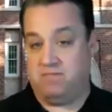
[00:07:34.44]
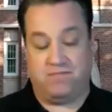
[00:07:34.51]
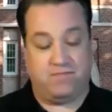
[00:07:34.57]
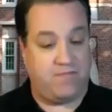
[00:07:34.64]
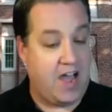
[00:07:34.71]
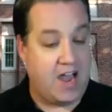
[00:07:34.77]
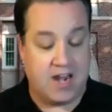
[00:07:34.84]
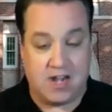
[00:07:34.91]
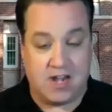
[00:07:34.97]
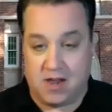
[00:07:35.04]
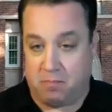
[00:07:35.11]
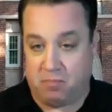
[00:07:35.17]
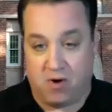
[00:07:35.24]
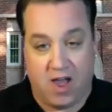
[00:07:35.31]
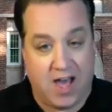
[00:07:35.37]
find a
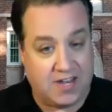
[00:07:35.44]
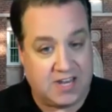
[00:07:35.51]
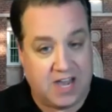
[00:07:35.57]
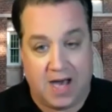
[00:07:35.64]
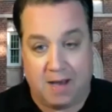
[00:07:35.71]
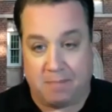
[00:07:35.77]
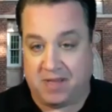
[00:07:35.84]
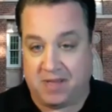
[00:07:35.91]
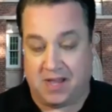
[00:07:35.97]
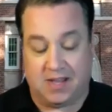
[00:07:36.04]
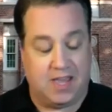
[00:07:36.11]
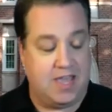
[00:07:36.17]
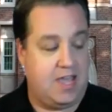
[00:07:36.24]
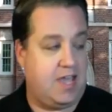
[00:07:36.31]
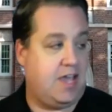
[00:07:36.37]
broad topic
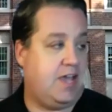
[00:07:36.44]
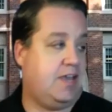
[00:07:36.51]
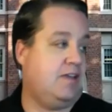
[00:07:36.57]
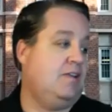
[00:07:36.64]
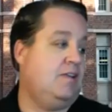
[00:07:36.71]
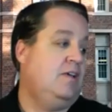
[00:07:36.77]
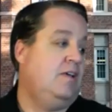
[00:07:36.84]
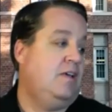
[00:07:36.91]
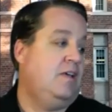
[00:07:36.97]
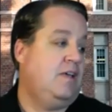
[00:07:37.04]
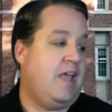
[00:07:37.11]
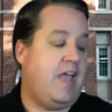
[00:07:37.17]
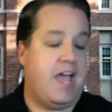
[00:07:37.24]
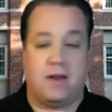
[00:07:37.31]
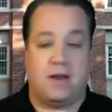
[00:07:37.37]
in
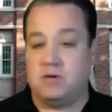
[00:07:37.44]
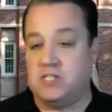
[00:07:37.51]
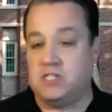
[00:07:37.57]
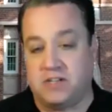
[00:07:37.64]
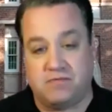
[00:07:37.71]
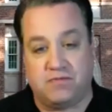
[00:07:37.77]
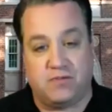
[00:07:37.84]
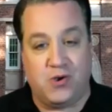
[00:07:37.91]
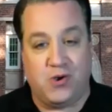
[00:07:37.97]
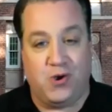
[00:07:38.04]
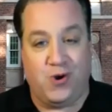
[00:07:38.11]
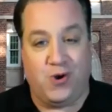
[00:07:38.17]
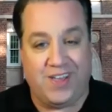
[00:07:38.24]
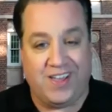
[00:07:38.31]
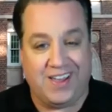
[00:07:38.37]
animals and
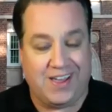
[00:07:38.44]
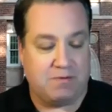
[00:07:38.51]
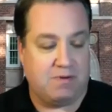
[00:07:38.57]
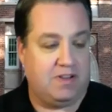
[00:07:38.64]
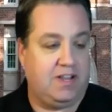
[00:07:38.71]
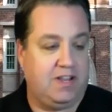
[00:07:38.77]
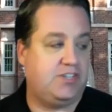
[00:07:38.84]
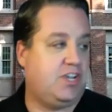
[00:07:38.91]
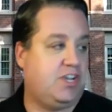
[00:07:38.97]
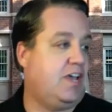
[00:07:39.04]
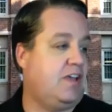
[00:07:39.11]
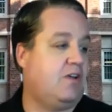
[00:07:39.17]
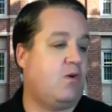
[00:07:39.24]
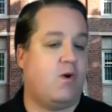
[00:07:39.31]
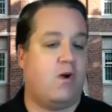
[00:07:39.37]
food in
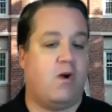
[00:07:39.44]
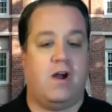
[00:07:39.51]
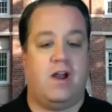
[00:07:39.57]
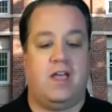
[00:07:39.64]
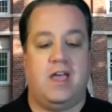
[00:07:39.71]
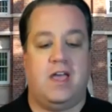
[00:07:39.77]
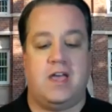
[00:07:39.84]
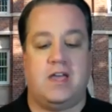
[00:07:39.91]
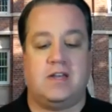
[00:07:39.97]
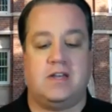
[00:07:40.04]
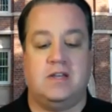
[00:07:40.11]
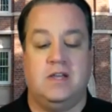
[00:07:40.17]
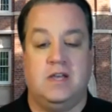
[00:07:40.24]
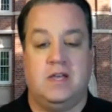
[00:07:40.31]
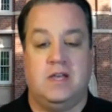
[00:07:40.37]
religion, or in
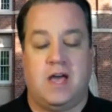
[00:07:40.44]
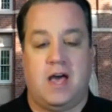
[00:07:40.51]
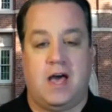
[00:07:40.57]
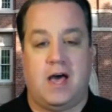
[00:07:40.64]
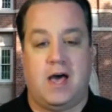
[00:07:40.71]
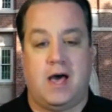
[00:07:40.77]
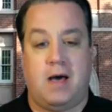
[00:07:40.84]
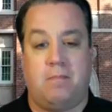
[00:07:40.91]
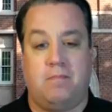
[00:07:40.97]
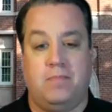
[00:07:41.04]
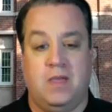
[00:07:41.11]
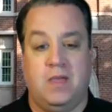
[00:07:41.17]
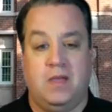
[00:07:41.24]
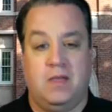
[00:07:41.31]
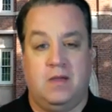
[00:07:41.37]

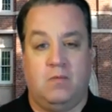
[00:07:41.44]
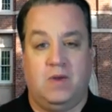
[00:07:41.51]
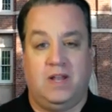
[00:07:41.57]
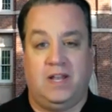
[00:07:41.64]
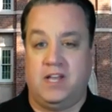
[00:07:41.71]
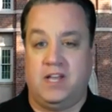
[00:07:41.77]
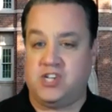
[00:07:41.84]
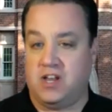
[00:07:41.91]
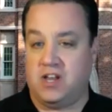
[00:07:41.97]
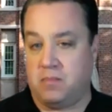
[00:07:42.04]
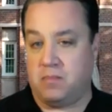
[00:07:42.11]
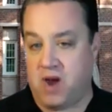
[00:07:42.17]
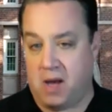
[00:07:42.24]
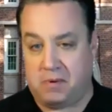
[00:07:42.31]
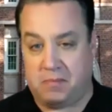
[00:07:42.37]
religion and the
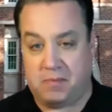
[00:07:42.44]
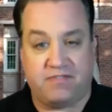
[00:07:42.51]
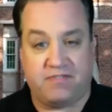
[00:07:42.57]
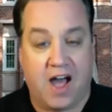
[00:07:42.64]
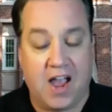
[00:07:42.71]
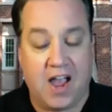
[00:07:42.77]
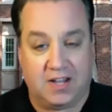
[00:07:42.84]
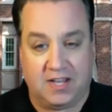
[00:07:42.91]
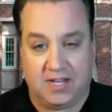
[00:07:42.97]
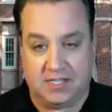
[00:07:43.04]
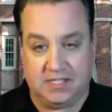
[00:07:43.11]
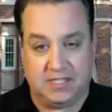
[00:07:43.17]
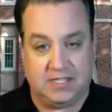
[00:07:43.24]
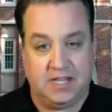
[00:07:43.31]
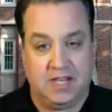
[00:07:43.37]
problem of
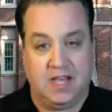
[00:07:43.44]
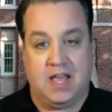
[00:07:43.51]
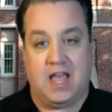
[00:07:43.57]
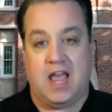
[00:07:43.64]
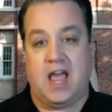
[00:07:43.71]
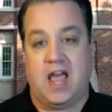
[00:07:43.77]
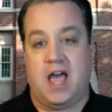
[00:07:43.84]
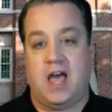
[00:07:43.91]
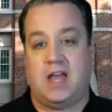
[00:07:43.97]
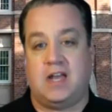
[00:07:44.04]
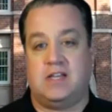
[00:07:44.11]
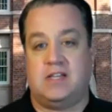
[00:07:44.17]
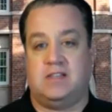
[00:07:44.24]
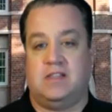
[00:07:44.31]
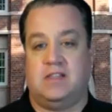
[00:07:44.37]
violence.
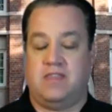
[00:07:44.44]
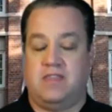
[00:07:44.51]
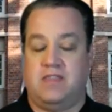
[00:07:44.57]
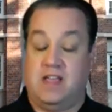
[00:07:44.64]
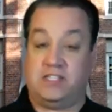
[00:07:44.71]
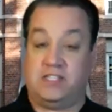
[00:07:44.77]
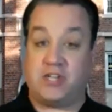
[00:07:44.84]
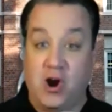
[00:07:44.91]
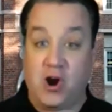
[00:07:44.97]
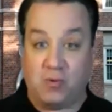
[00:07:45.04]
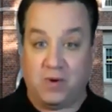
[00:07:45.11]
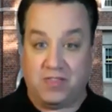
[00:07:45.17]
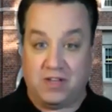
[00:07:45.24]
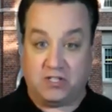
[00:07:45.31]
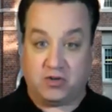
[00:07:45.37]
And they start
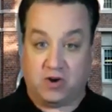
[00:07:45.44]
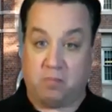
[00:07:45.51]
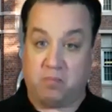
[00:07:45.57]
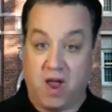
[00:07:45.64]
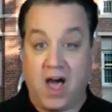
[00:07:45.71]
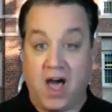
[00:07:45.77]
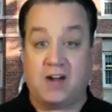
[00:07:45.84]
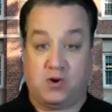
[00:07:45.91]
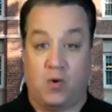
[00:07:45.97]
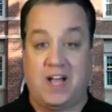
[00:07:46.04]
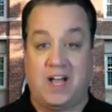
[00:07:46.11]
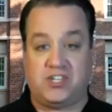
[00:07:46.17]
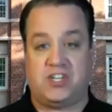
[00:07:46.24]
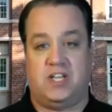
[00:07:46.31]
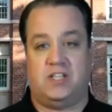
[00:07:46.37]
with those sort of broad
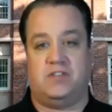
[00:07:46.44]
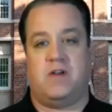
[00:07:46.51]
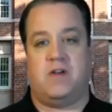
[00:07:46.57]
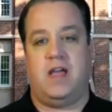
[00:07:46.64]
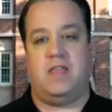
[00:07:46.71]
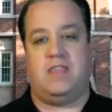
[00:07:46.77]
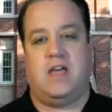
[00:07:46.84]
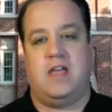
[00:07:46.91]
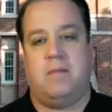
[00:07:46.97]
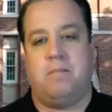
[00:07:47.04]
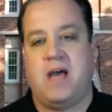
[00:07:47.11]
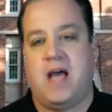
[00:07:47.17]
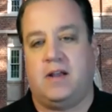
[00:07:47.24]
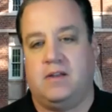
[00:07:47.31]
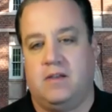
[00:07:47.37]
questions, right, that
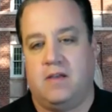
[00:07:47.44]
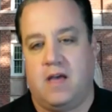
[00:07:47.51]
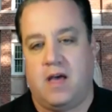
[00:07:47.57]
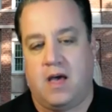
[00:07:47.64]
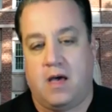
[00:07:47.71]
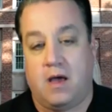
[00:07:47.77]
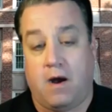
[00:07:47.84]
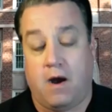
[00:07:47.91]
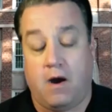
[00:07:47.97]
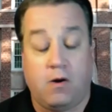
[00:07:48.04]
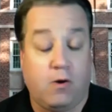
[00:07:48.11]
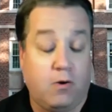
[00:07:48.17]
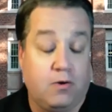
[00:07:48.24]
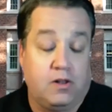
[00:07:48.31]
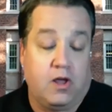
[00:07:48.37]
impact our
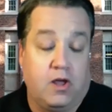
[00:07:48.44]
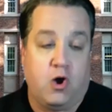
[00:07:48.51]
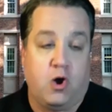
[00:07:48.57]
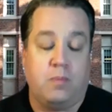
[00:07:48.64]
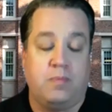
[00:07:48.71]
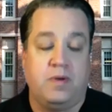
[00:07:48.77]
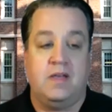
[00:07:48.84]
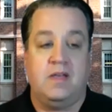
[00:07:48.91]
whole globe,